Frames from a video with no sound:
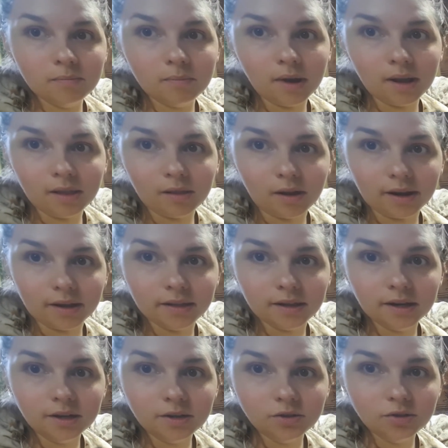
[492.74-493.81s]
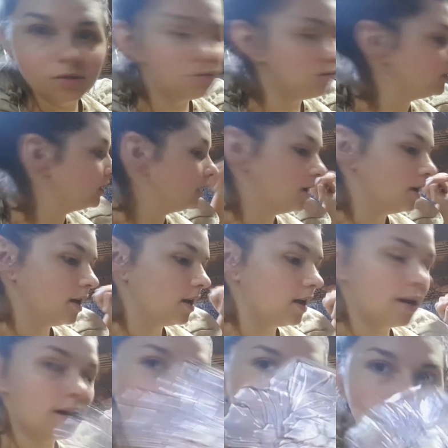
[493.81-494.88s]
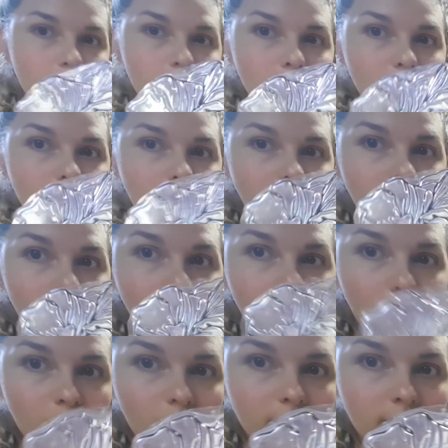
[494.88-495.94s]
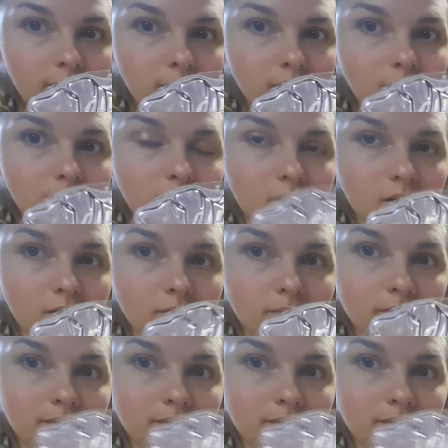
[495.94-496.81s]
my line that I drew. And now I put more ink on my